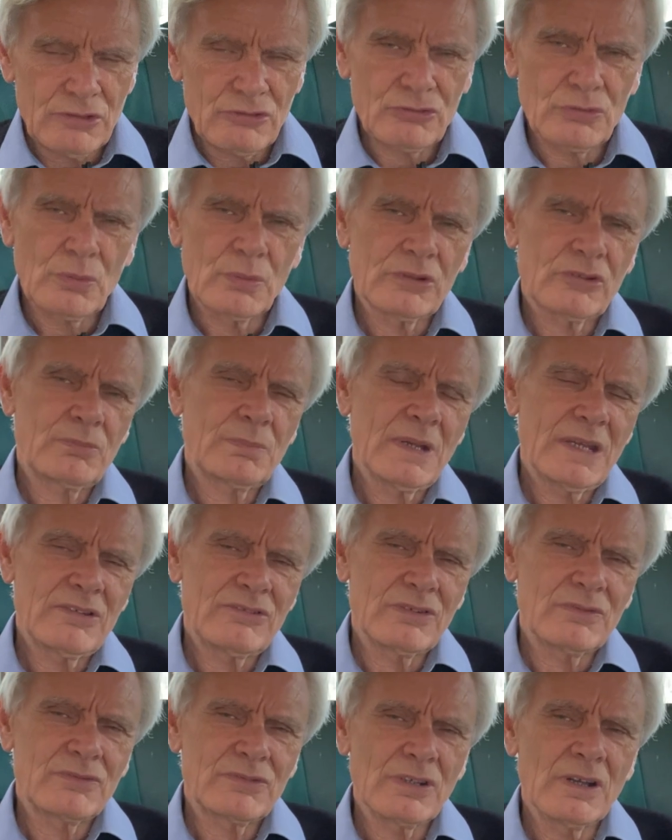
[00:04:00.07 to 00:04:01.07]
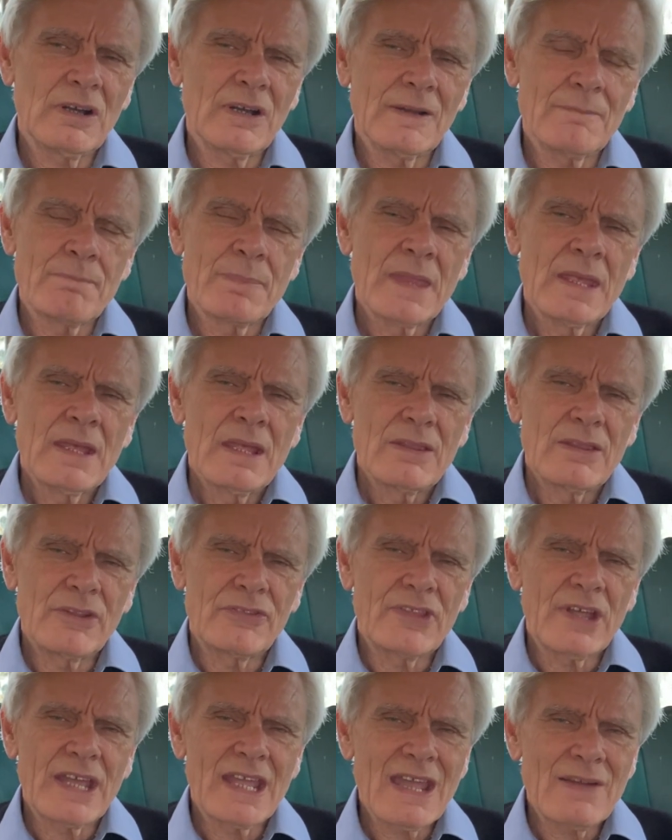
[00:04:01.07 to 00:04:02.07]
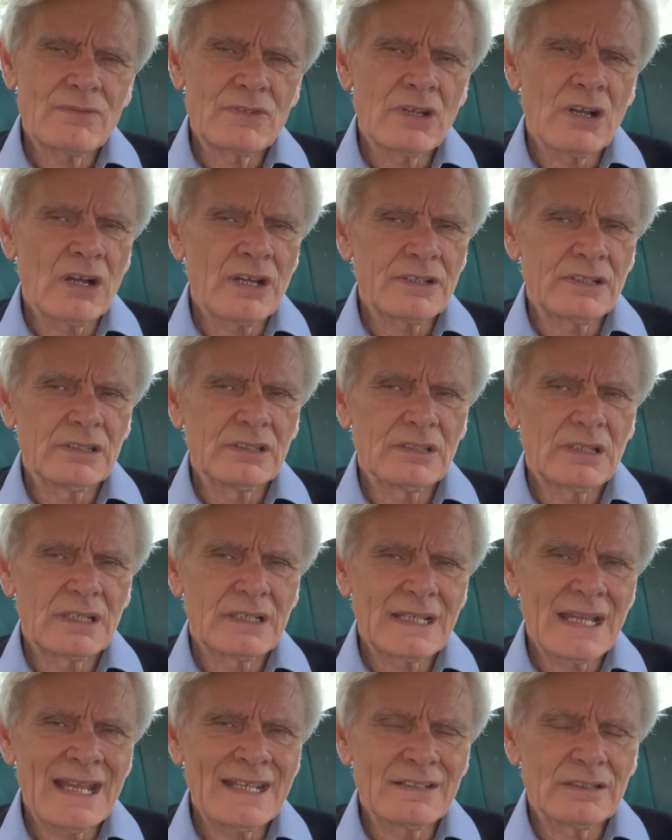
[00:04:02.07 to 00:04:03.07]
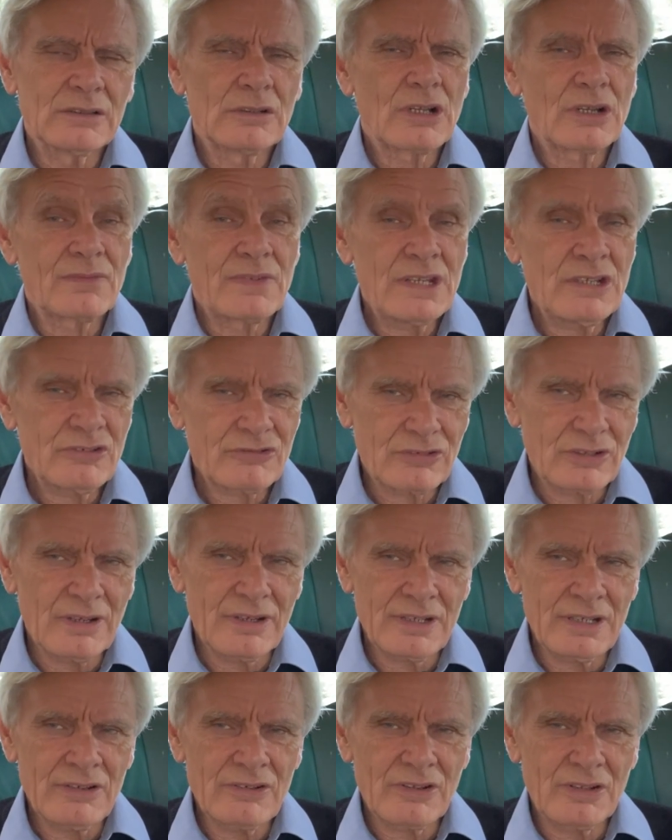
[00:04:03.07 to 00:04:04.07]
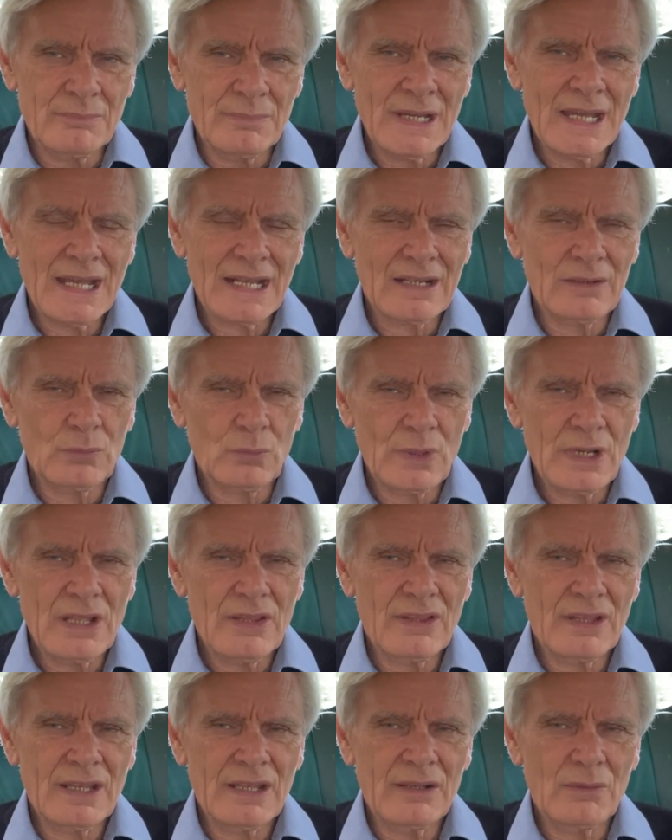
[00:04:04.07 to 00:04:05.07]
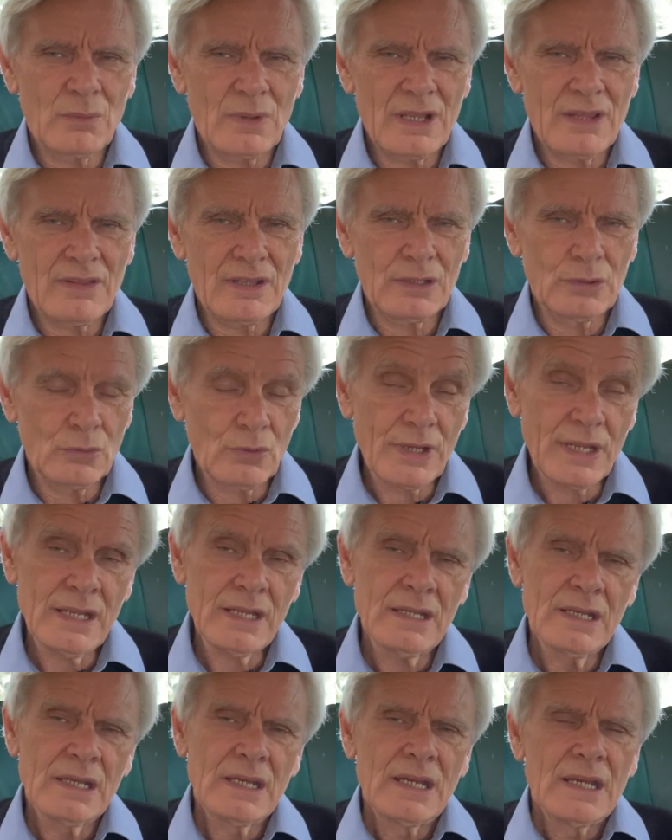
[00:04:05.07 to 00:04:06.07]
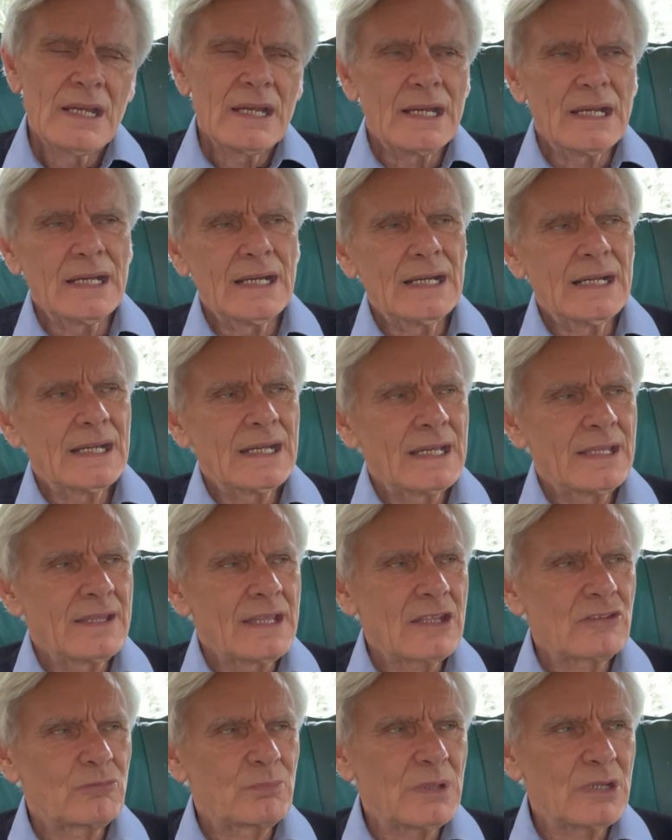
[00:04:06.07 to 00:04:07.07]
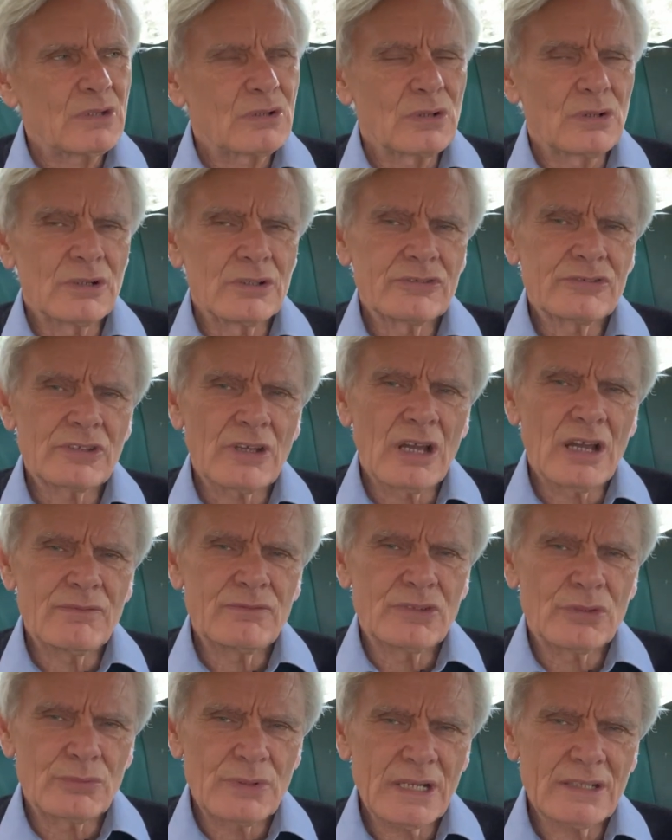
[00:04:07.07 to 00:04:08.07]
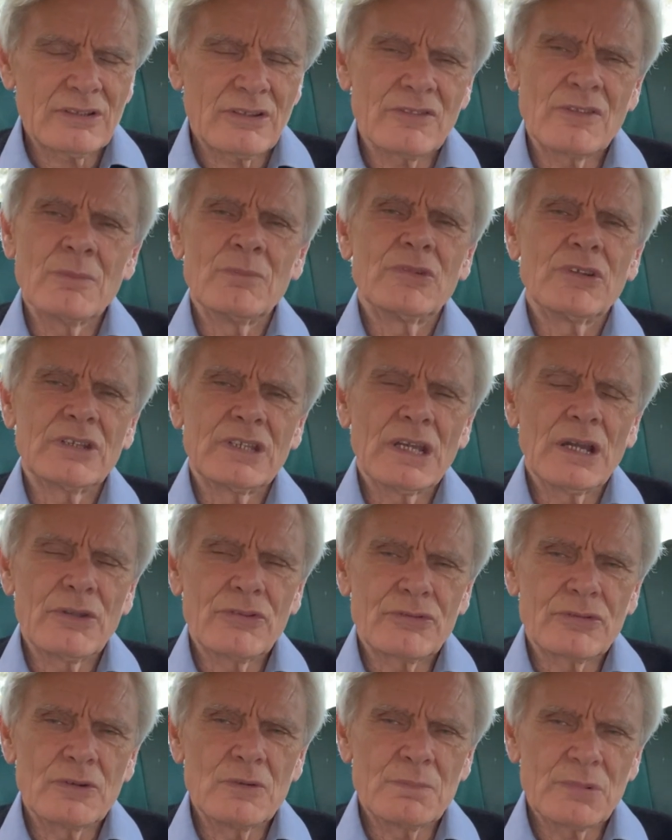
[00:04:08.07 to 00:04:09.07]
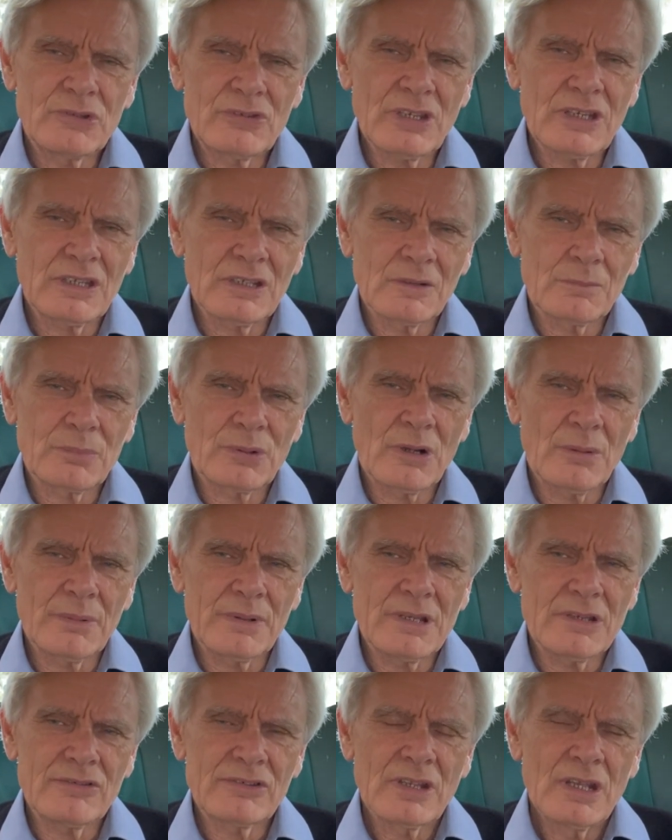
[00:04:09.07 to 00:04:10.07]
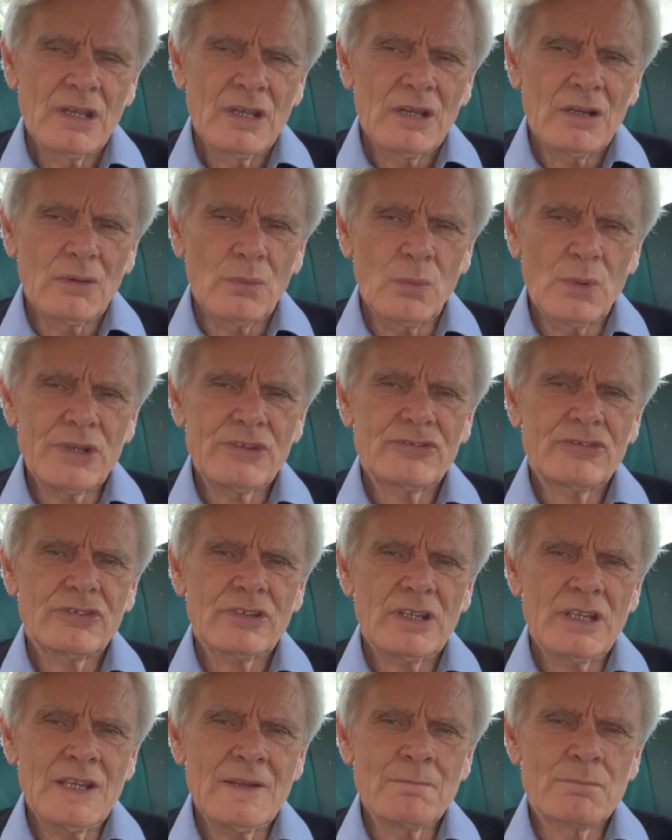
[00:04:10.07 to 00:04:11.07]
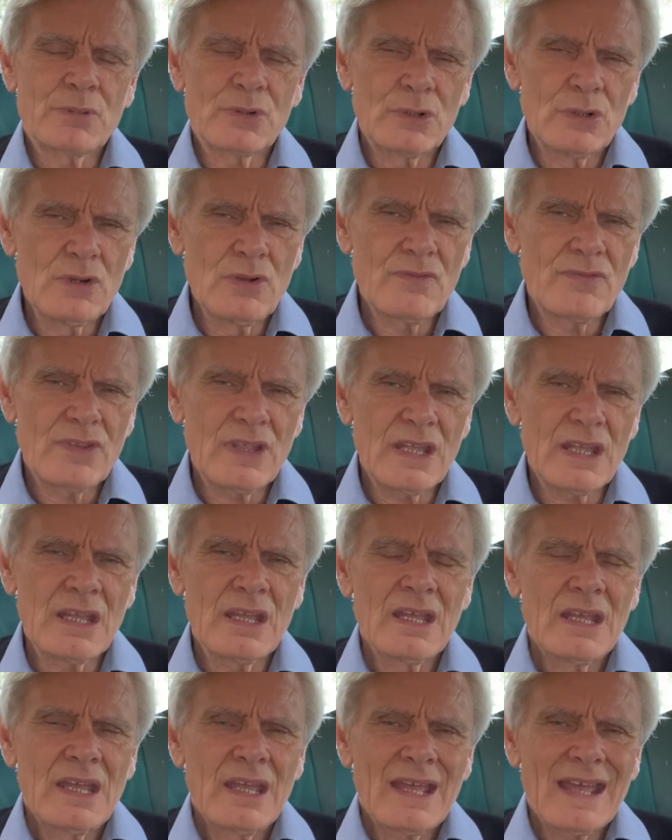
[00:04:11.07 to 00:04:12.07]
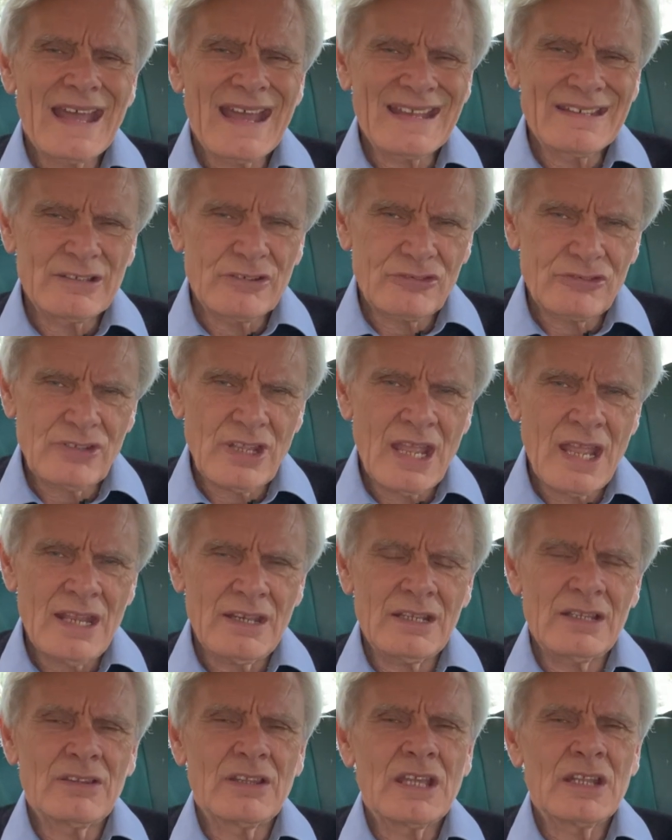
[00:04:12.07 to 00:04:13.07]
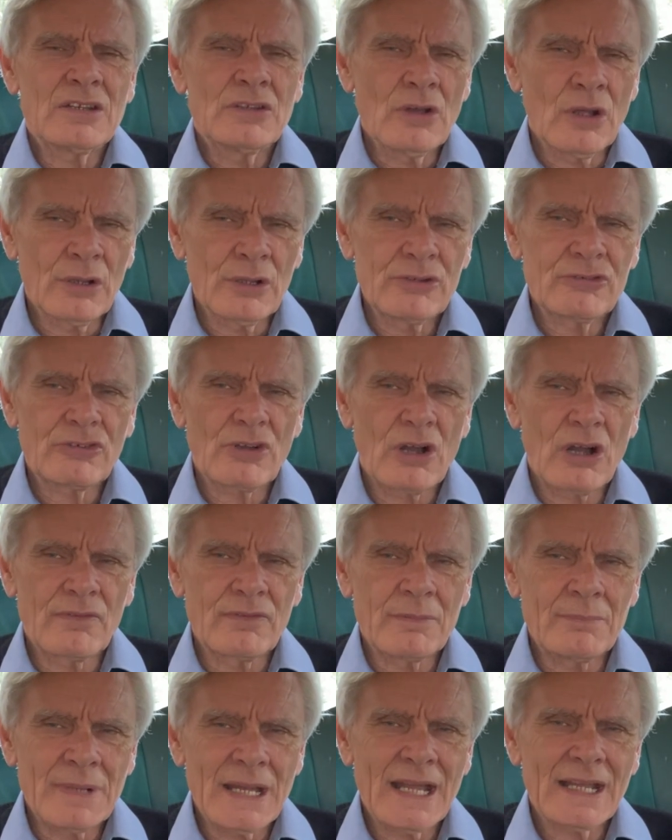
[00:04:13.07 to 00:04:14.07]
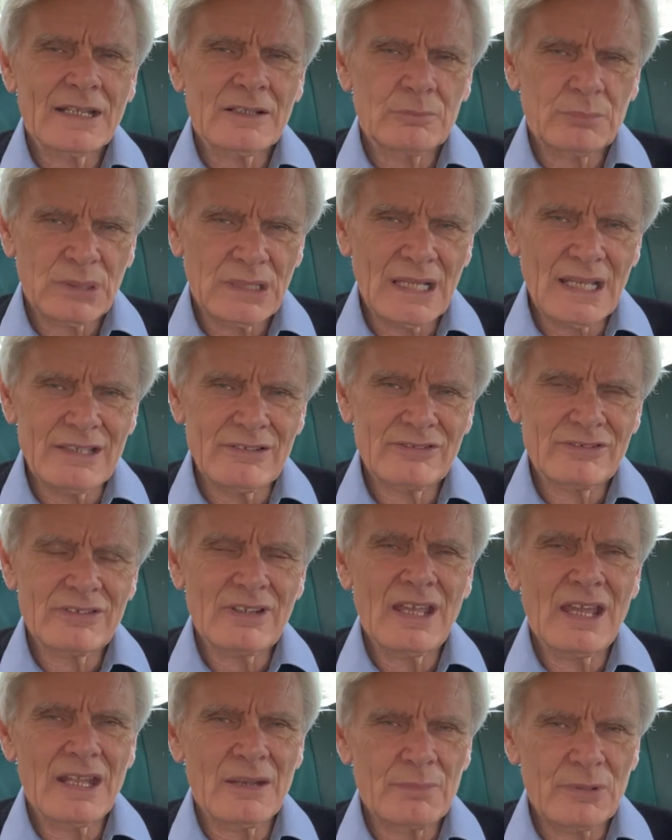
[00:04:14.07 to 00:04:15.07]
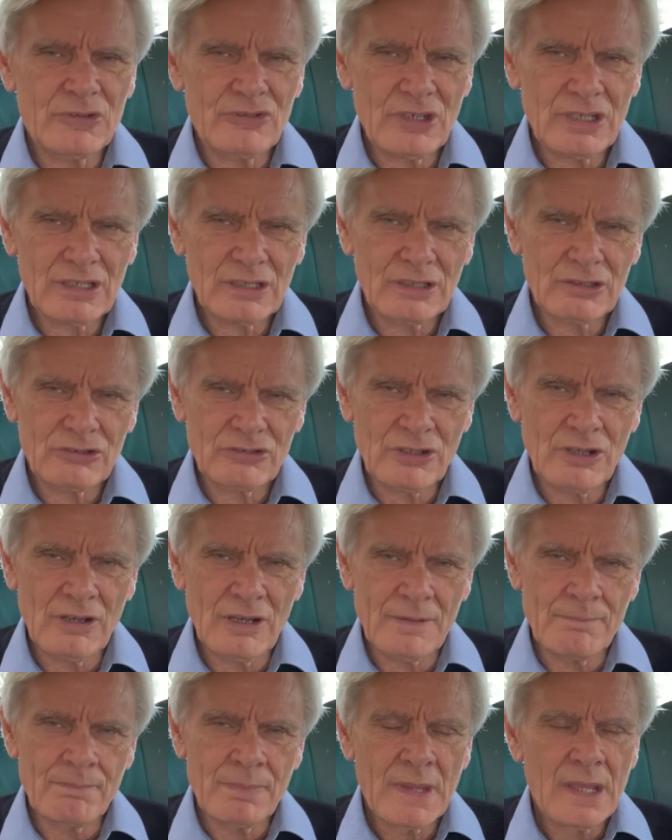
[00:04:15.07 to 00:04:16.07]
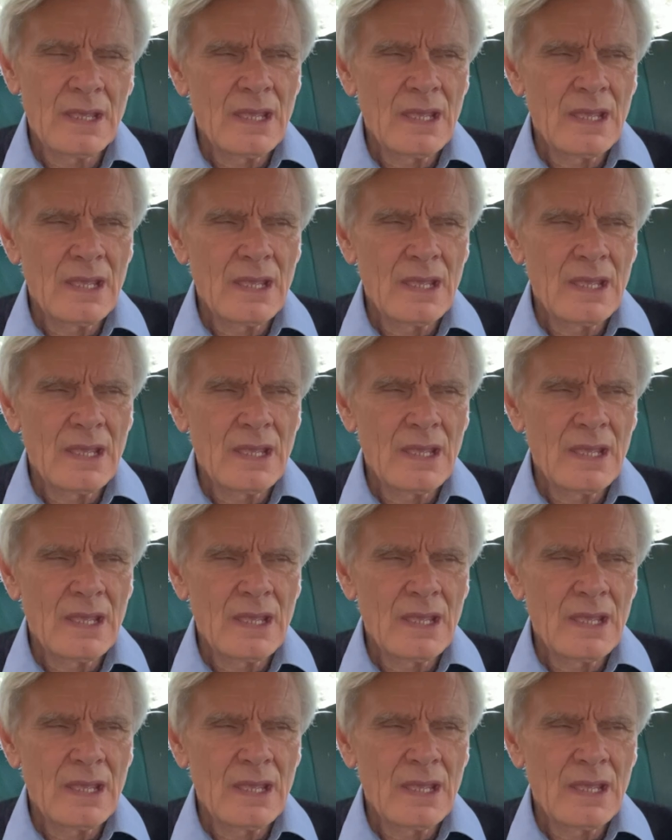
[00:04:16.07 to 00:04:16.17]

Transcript: short space of time that they have gained a lot of insight into the market where they're looking, and that's because I've directed them to go through particular properties which improve their understanding, their knowledge of a marketplace at a particular time.